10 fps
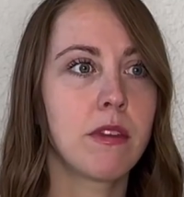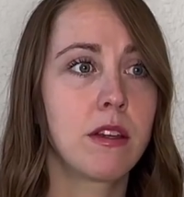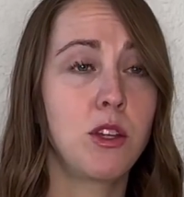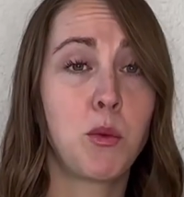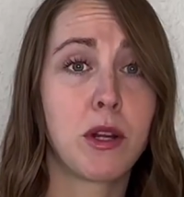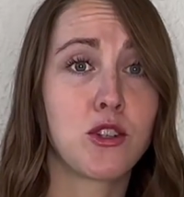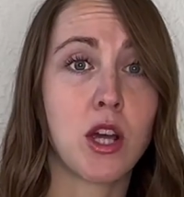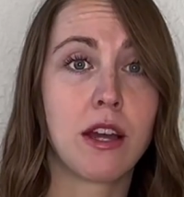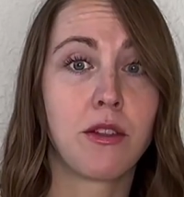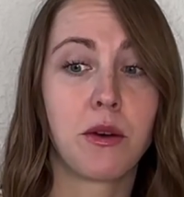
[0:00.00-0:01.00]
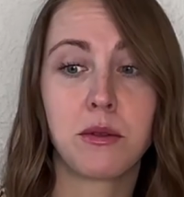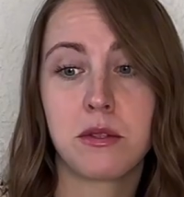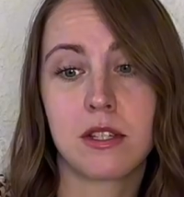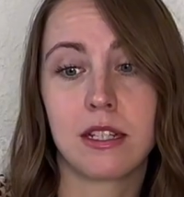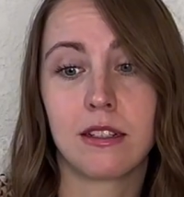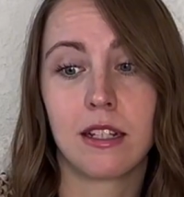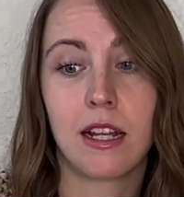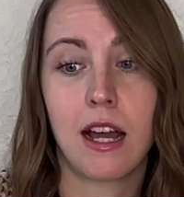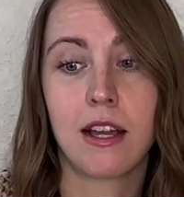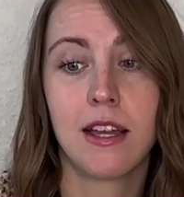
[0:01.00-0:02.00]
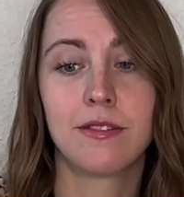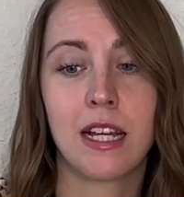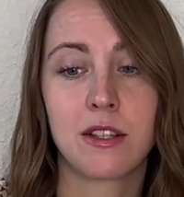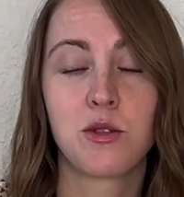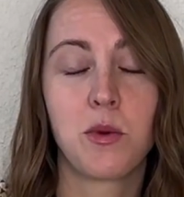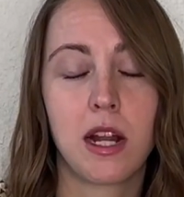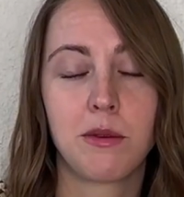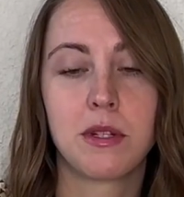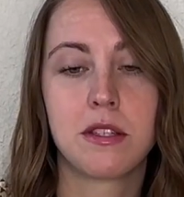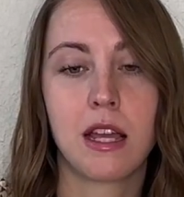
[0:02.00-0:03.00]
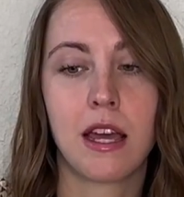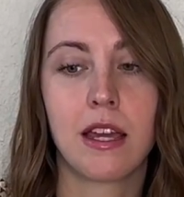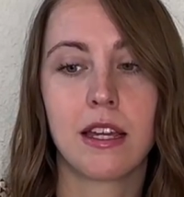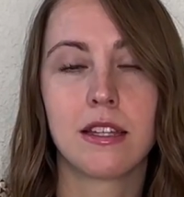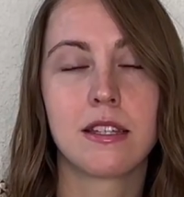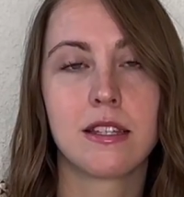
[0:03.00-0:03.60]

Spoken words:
you want to try those. And that's what I would say is